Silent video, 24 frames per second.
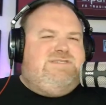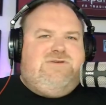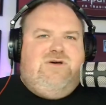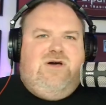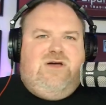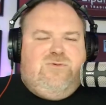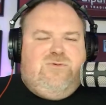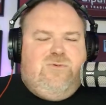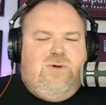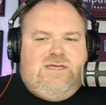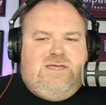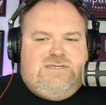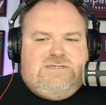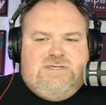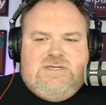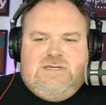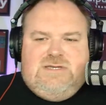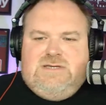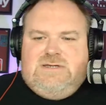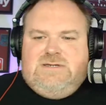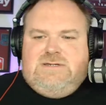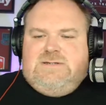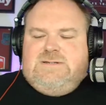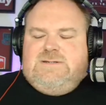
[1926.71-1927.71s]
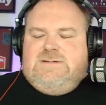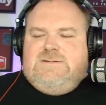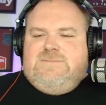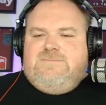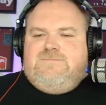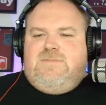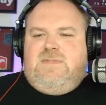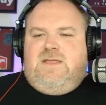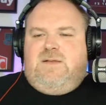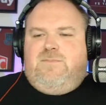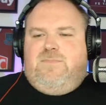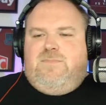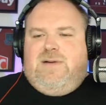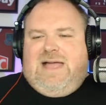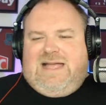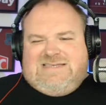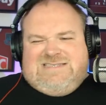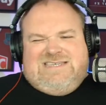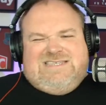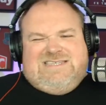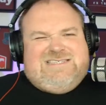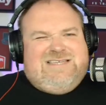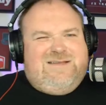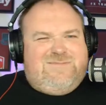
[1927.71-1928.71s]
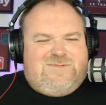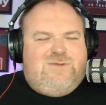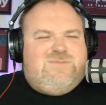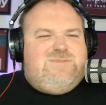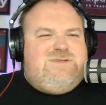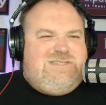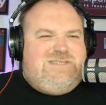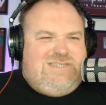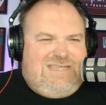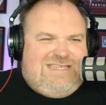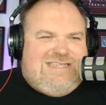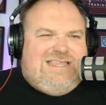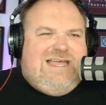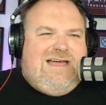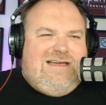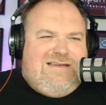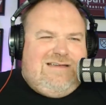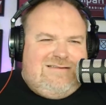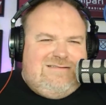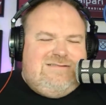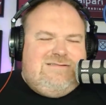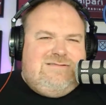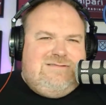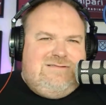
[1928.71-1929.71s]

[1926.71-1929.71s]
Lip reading: Sideways. But actually, sometimes you need that.